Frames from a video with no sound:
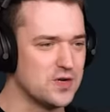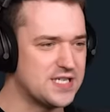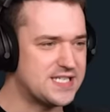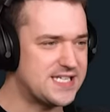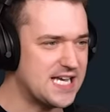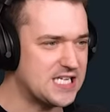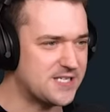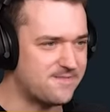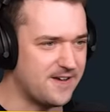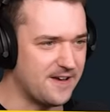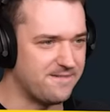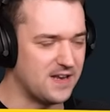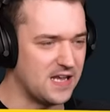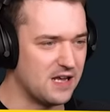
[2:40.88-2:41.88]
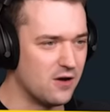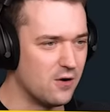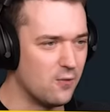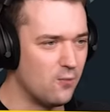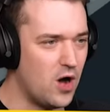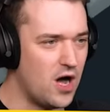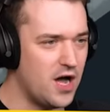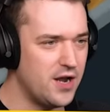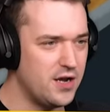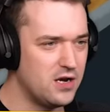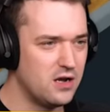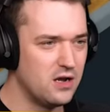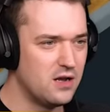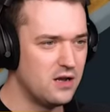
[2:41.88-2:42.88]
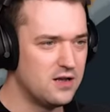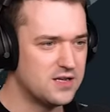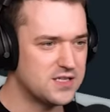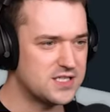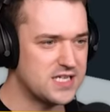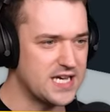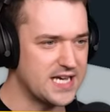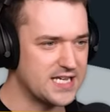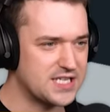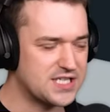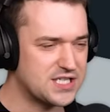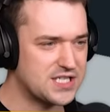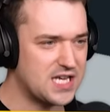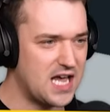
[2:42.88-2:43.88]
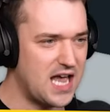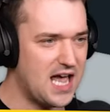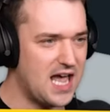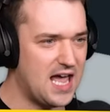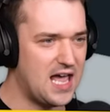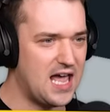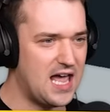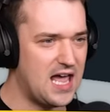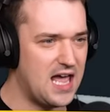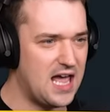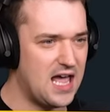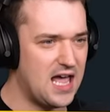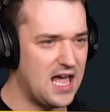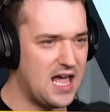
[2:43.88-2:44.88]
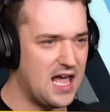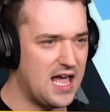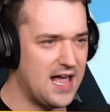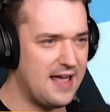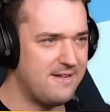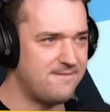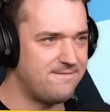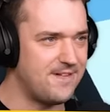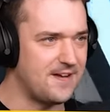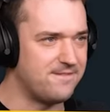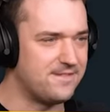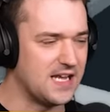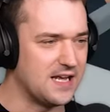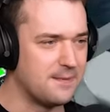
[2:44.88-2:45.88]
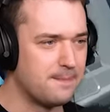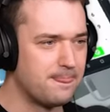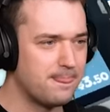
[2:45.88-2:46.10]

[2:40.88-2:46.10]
you is $6.50. 1, 6, and 50.